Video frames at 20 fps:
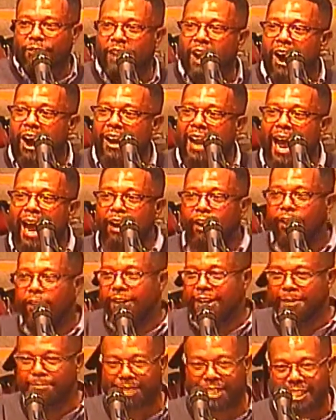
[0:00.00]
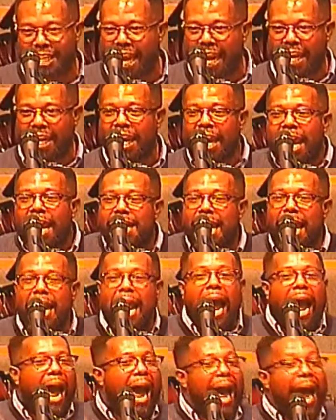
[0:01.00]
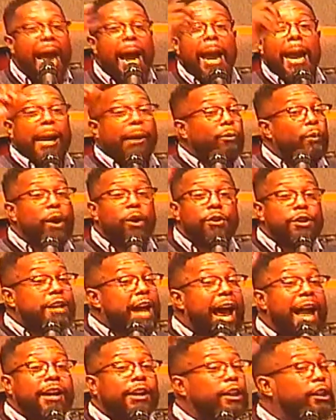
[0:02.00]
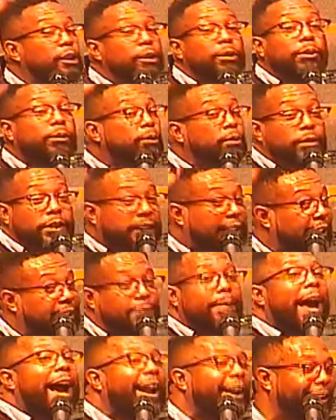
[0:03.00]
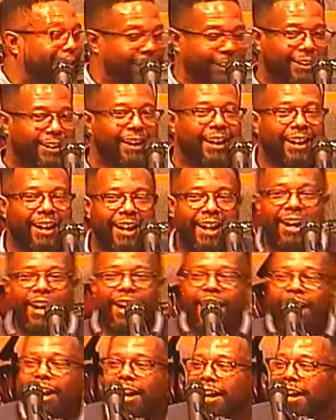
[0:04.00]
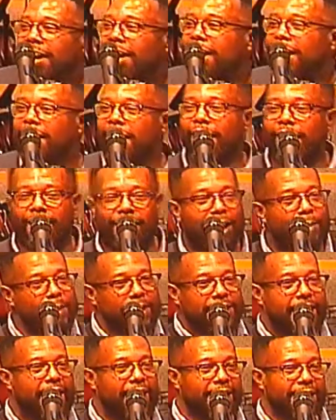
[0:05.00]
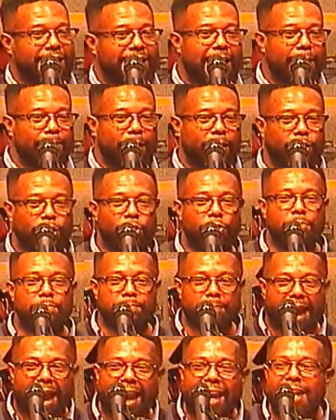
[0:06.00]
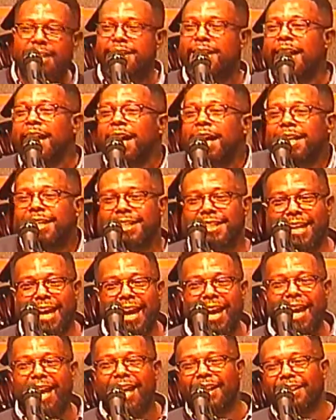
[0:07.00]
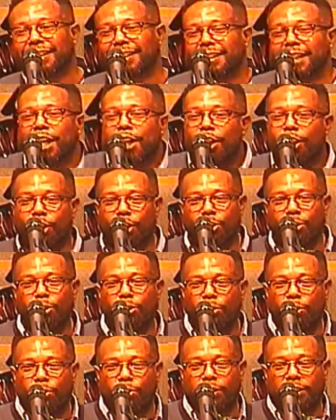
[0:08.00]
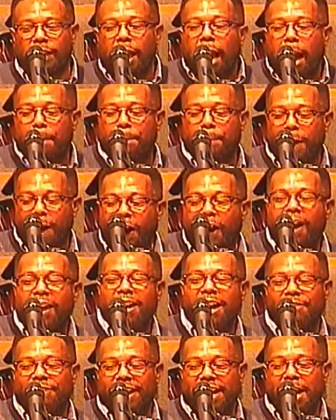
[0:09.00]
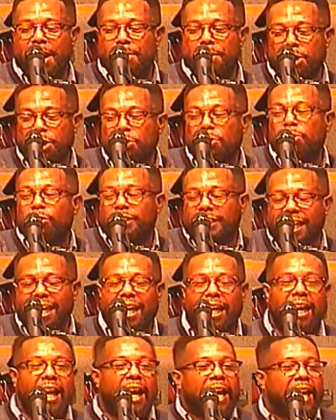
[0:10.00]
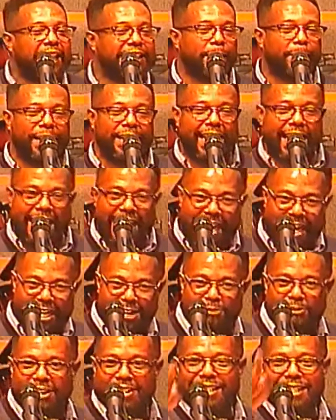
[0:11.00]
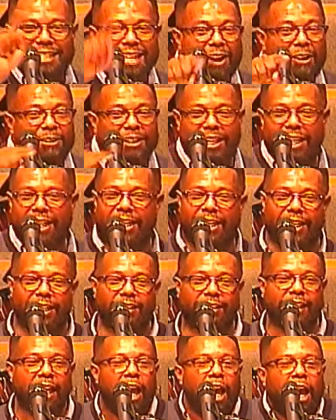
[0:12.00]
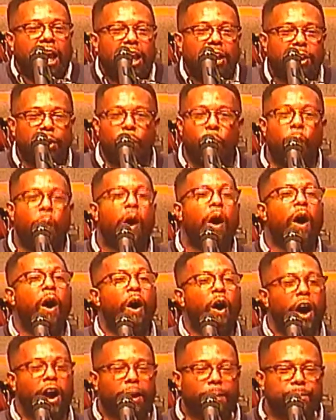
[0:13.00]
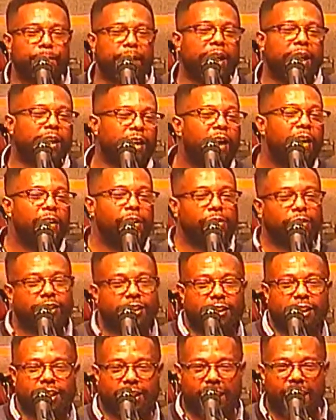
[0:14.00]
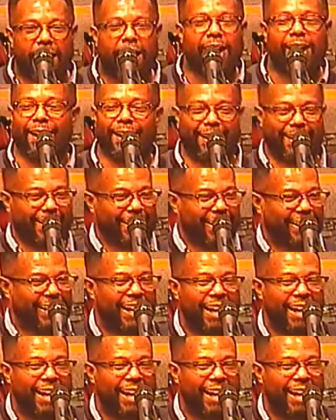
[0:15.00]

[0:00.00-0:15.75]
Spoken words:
God, I heard him say that I will not lose this battle. Oh, let me tell you something. You might, yes, lose a part of it and lose here. He said, but the end result is the war belongs to God.